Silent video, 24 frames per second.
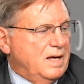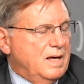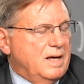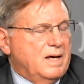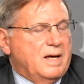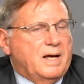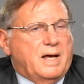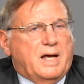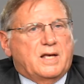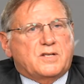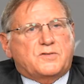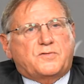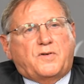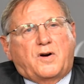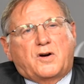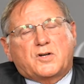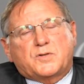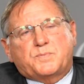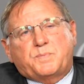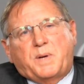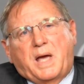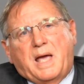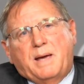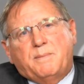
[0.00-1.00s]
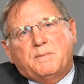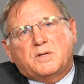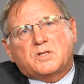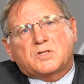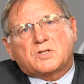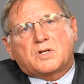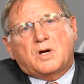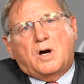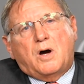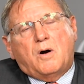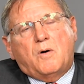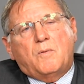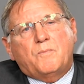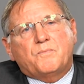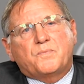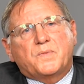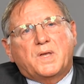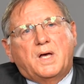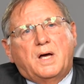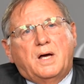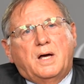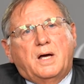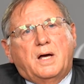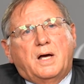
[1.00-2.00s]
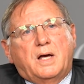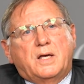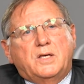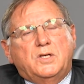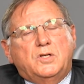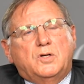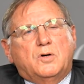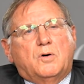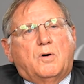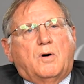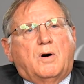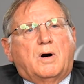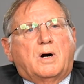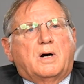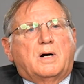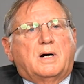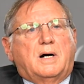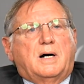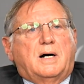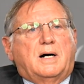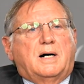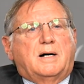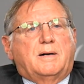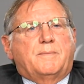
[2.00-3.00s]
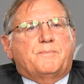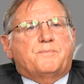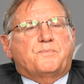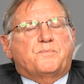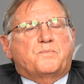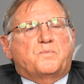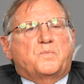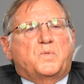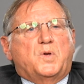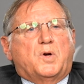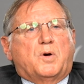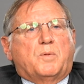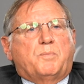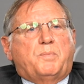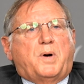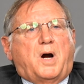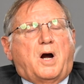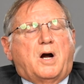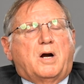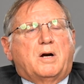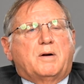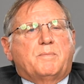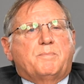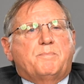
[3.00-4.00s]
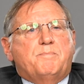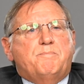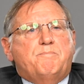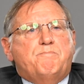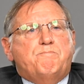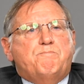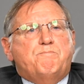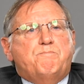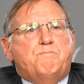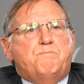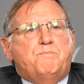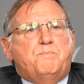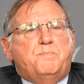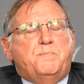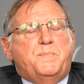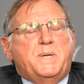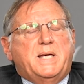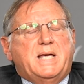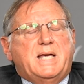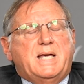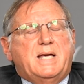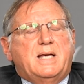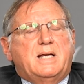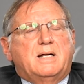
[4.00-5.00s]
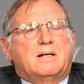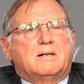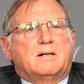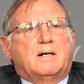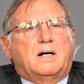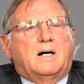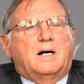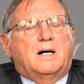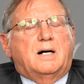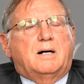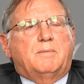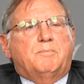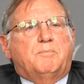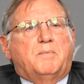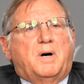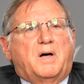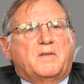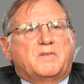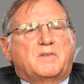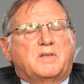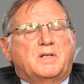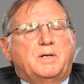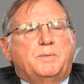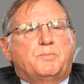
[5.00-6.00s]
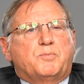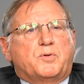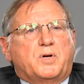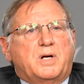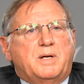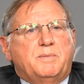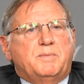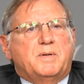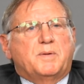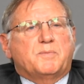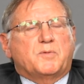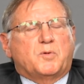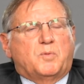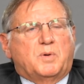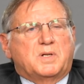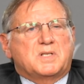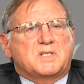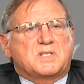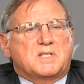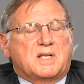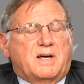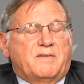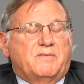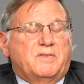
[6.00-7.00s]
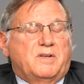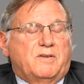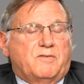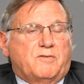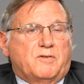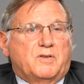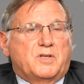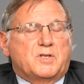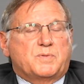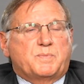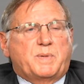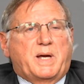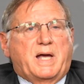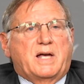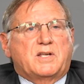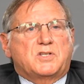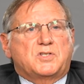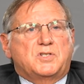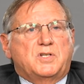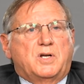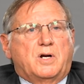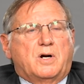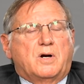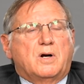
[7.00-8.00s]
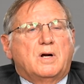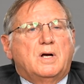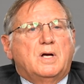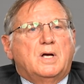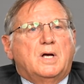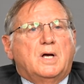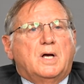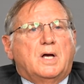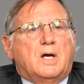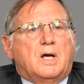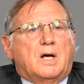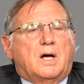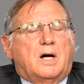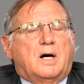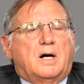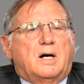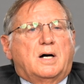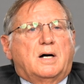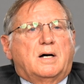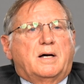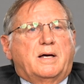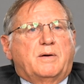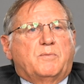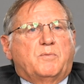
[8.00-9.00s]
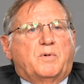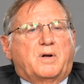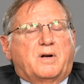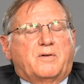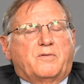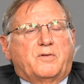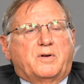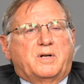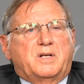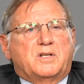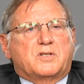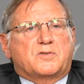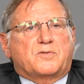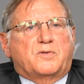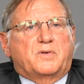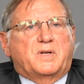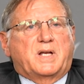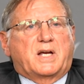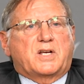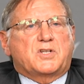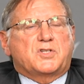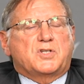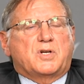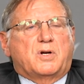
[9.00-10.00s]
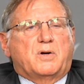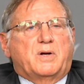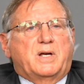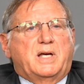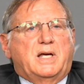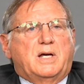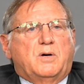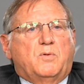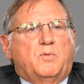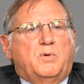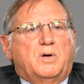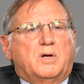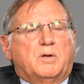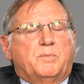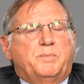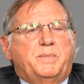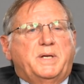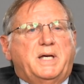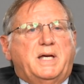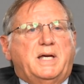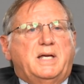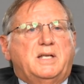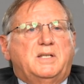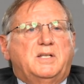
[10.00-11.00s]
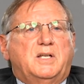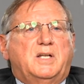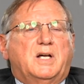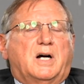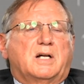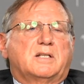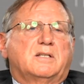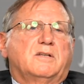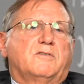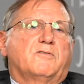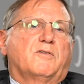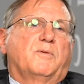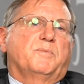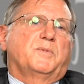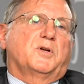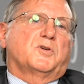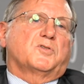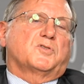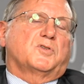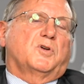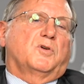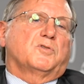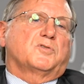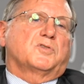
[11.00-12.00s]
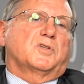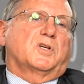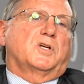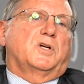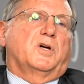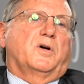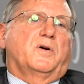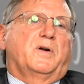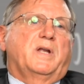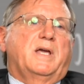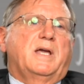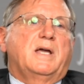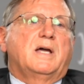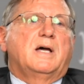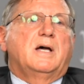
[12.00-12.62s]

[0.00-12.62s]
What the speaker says: As far as payments go, your Part B monthly premium, the $170 for this past year, and whatever it is for next year, it will be deducted from your Social Security